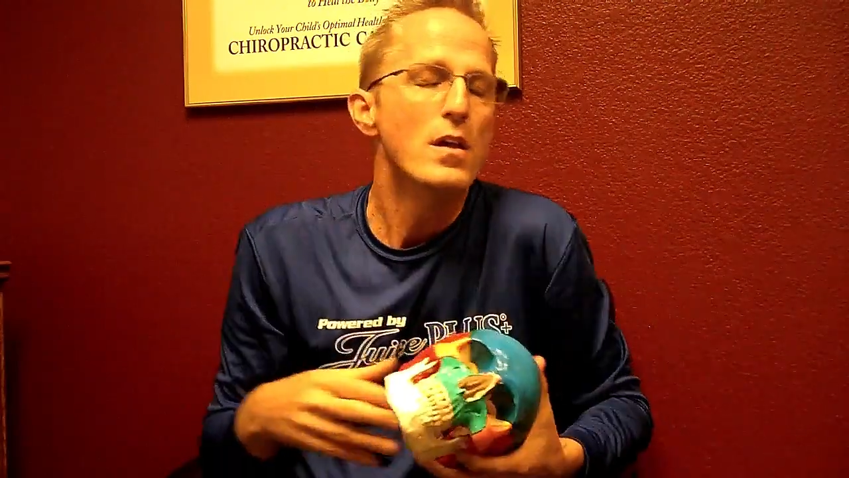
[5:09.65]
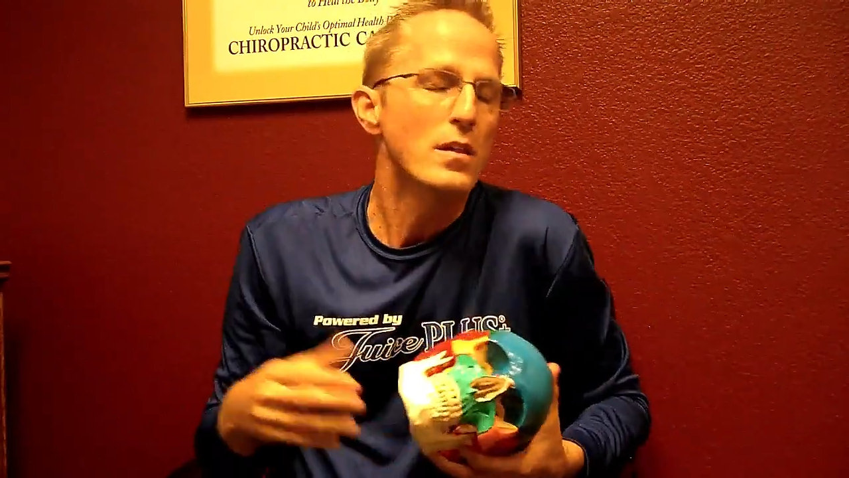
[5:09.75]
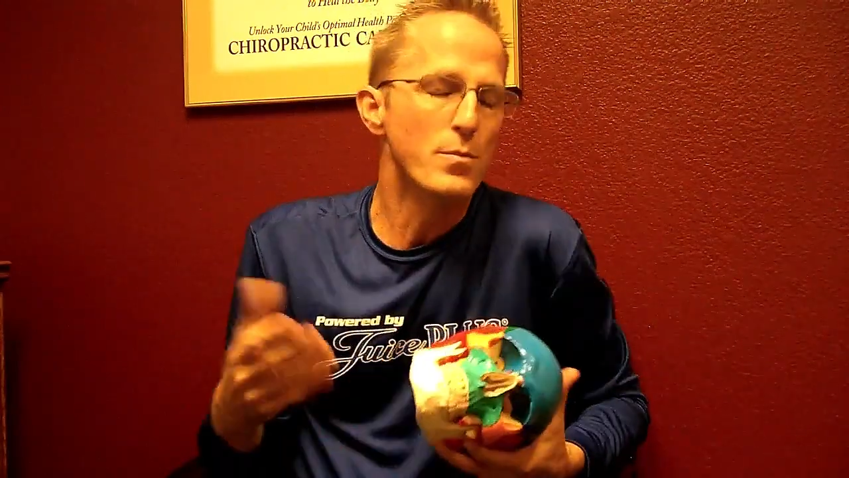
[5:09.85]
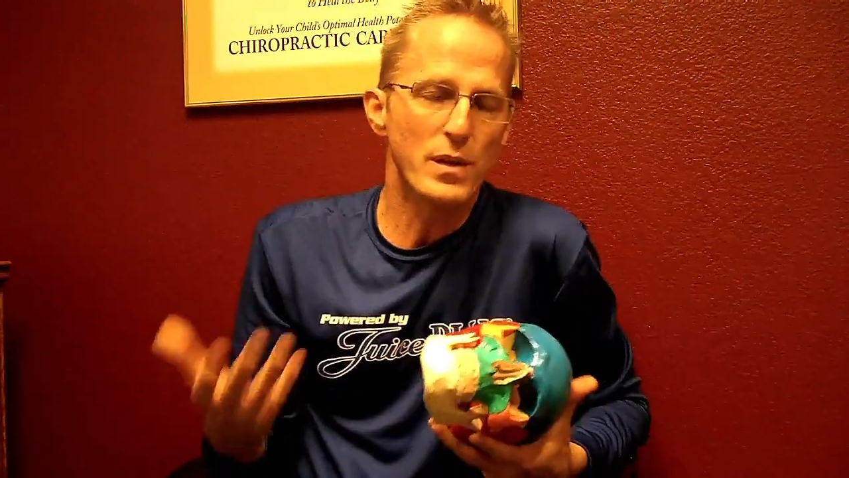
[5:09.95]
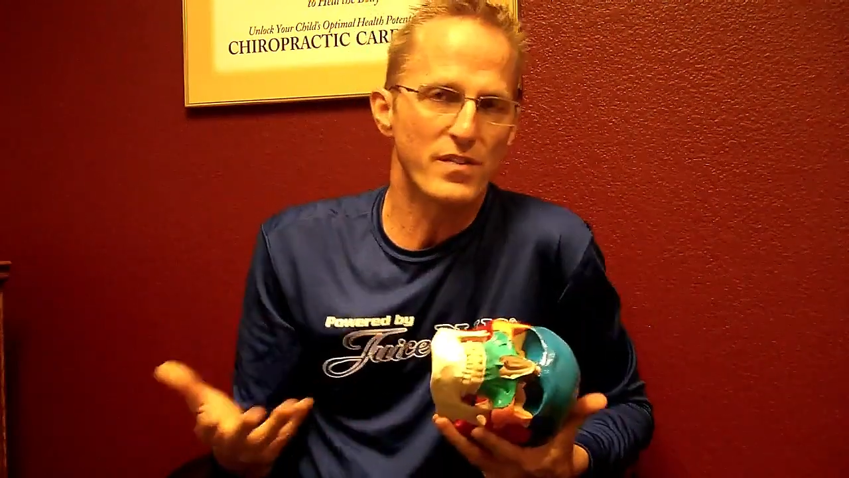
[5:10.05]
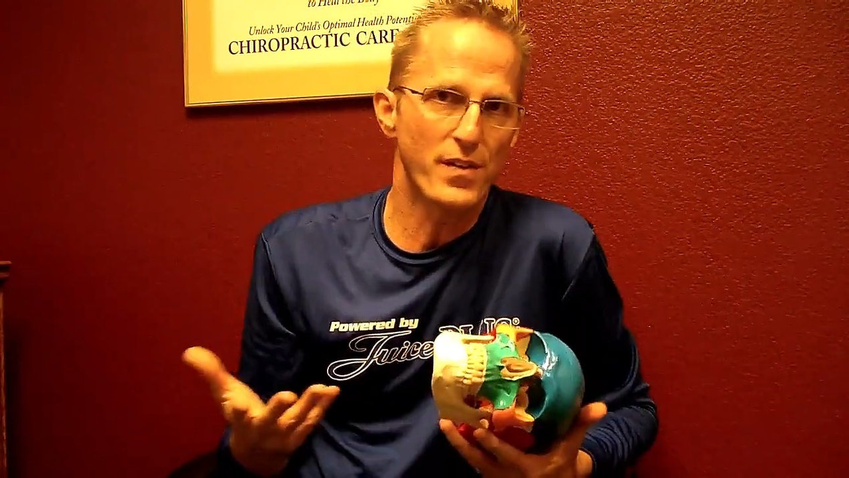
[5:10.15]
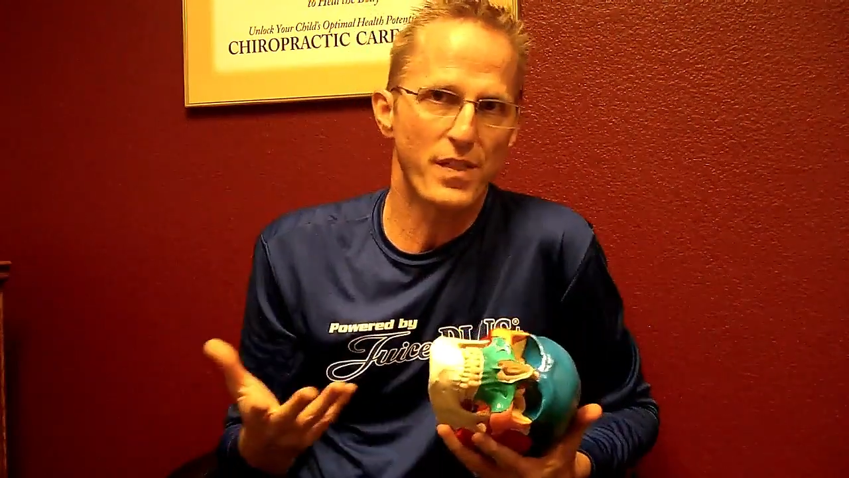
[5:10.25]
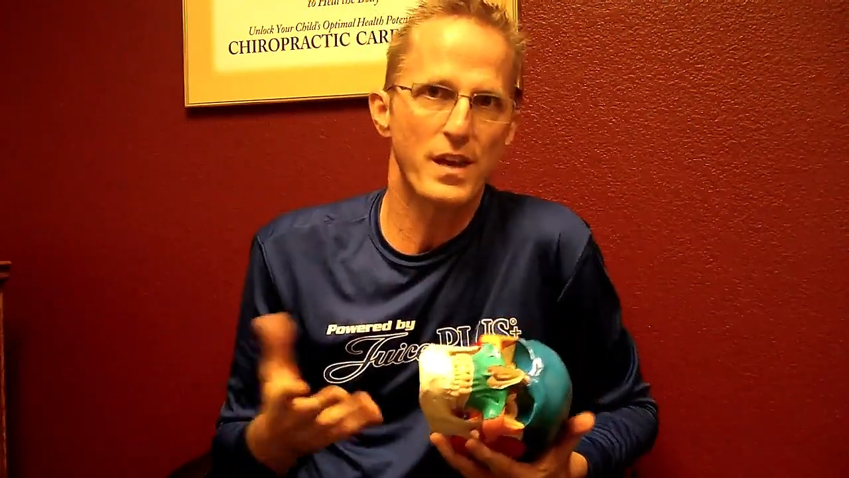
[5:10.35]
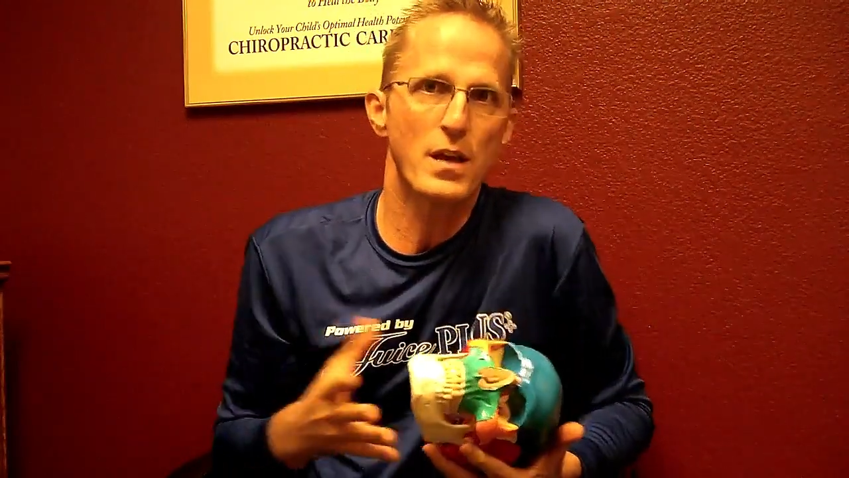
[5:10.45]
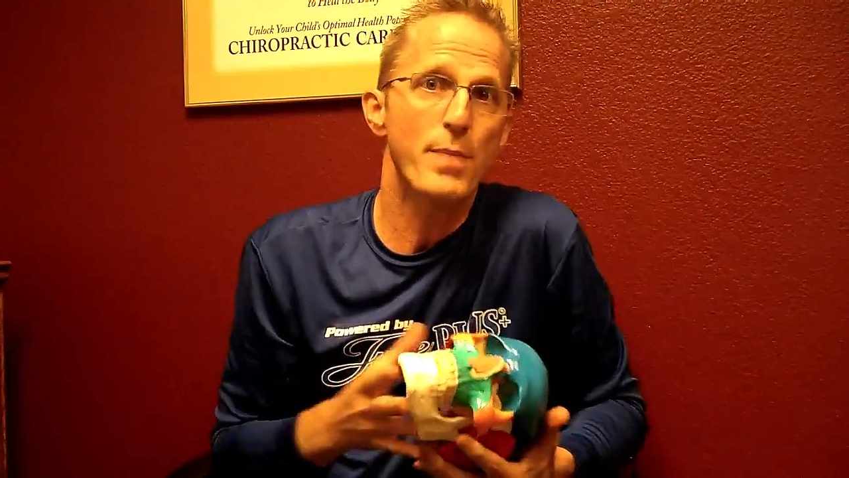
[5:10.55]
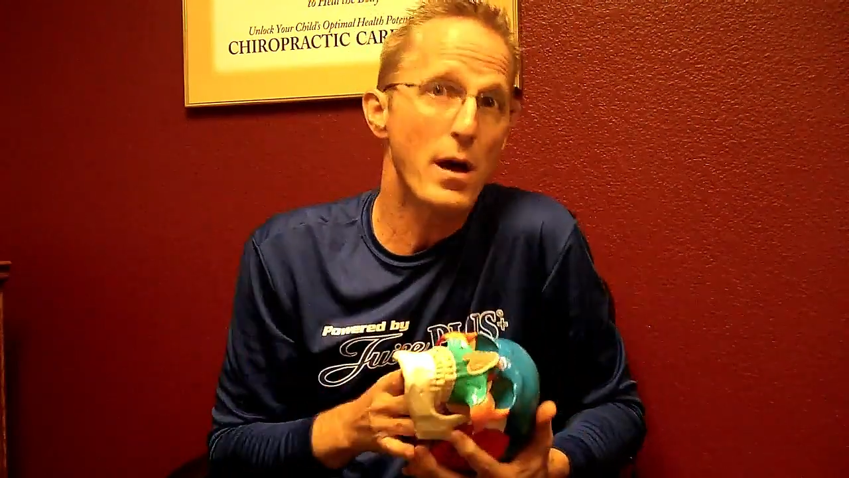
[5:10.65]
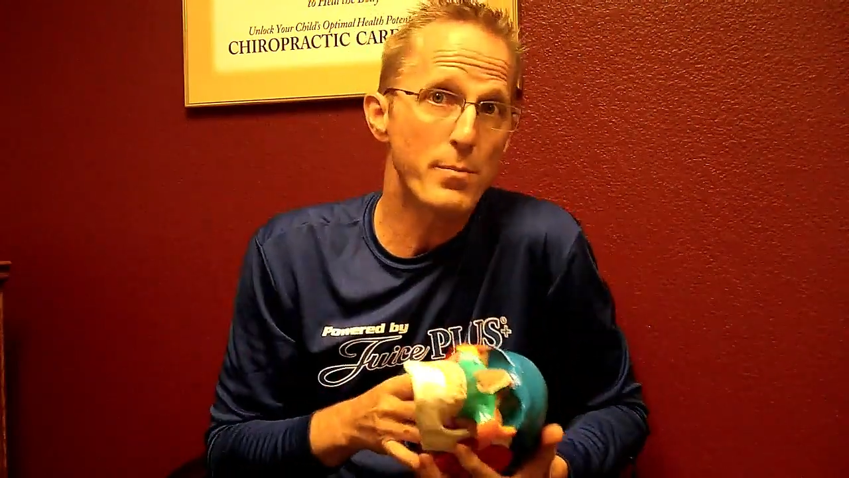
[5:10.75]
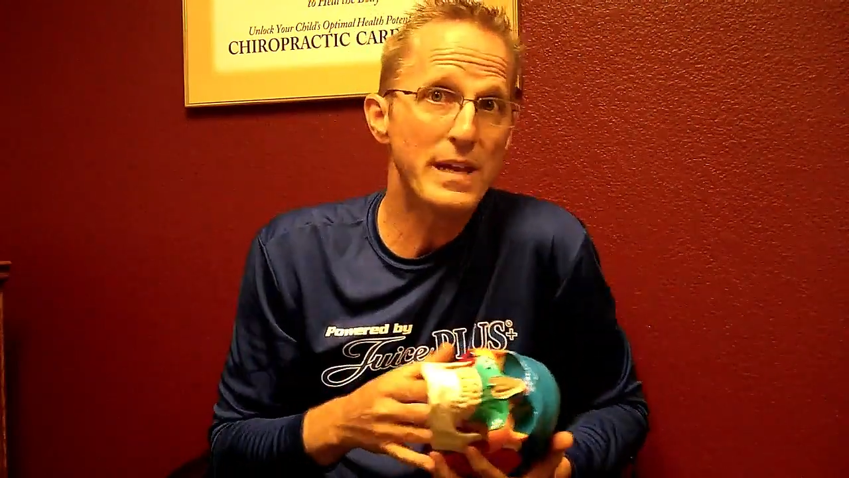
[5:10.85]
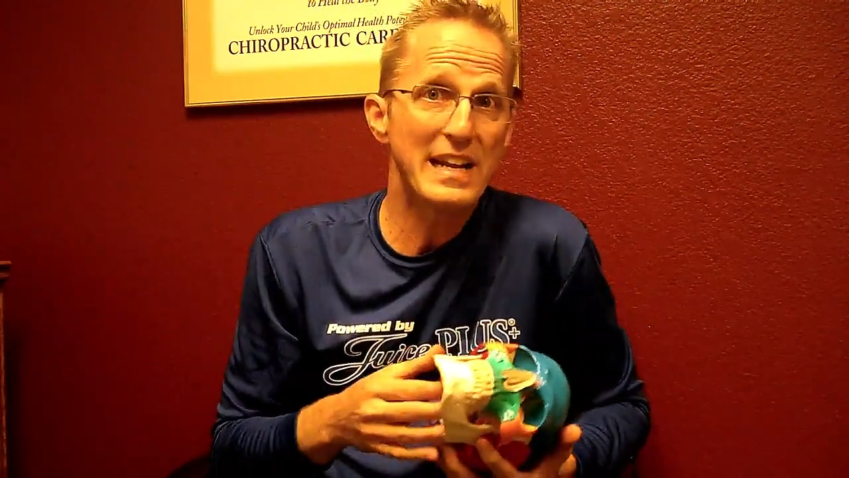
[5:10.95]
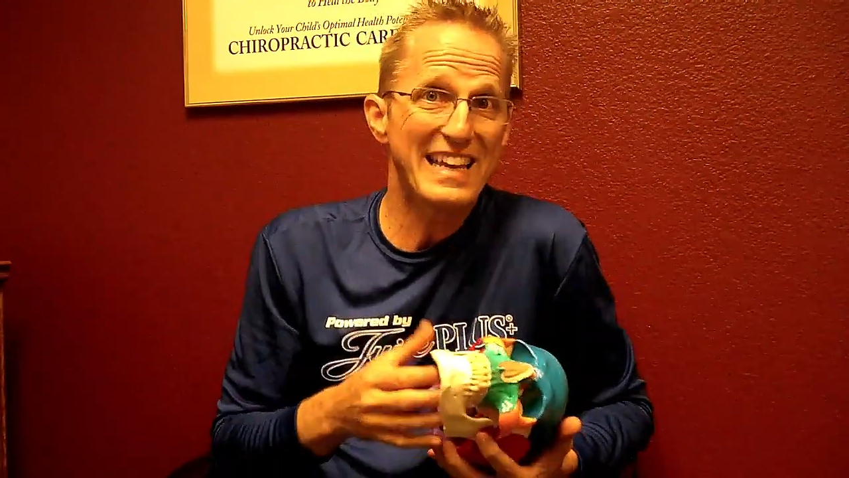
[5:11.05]
The beautiful thing about
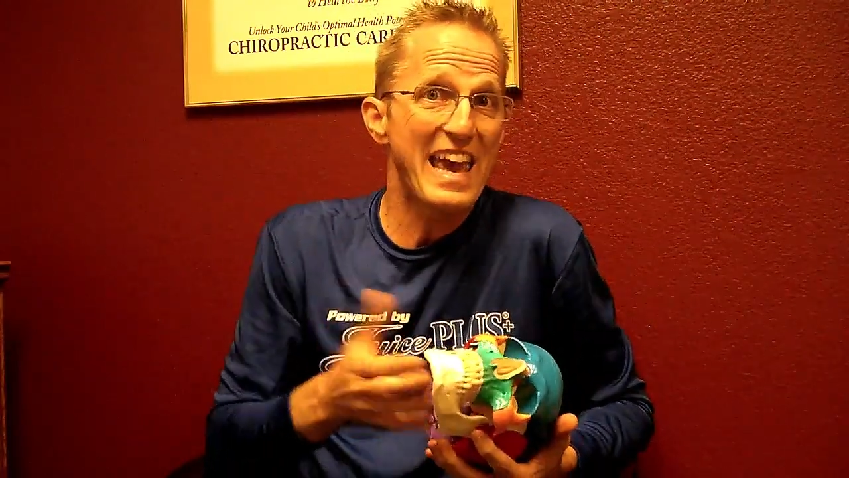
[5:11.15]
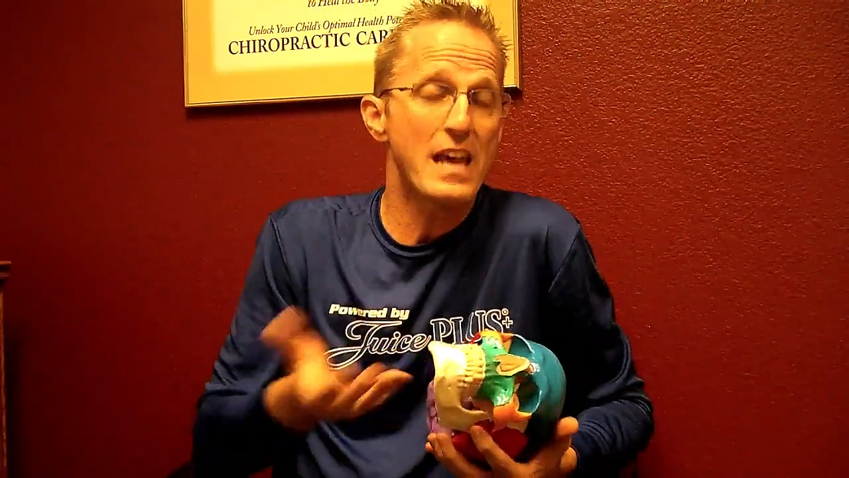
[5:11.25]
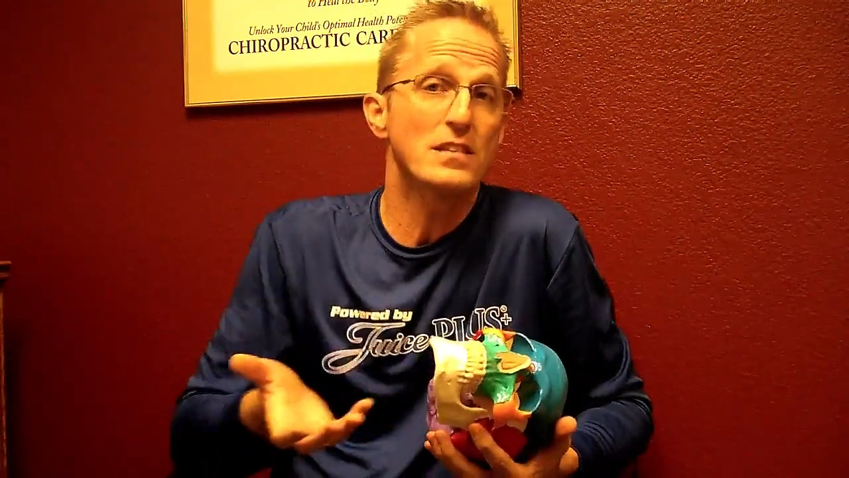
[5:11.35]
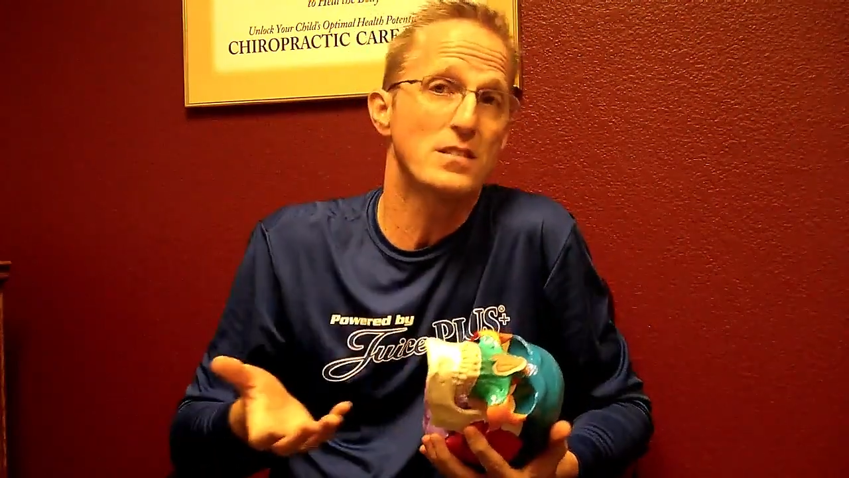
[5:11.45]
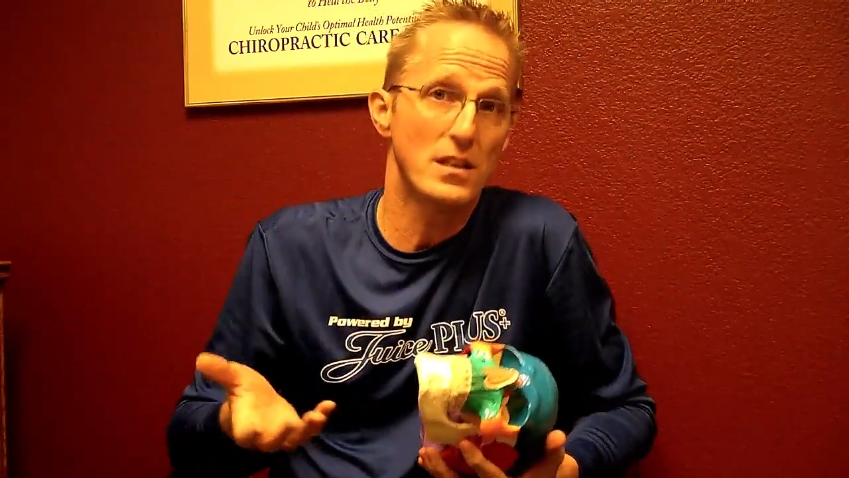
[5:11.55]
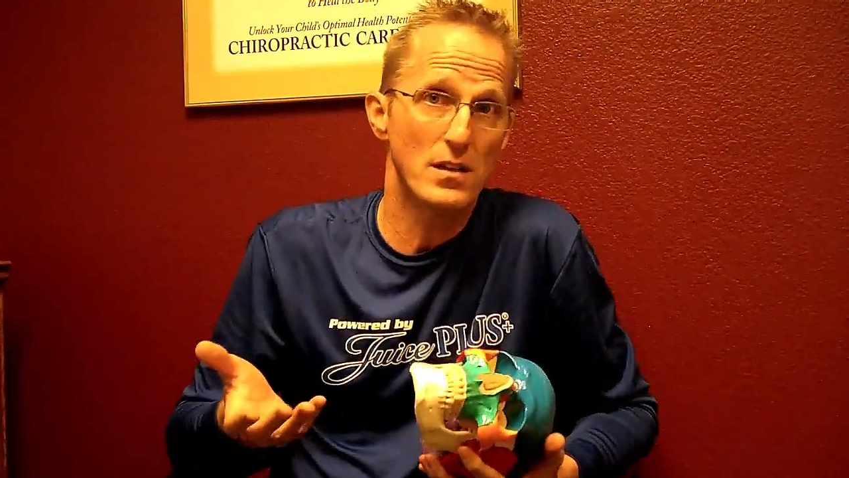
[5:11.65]
being a KST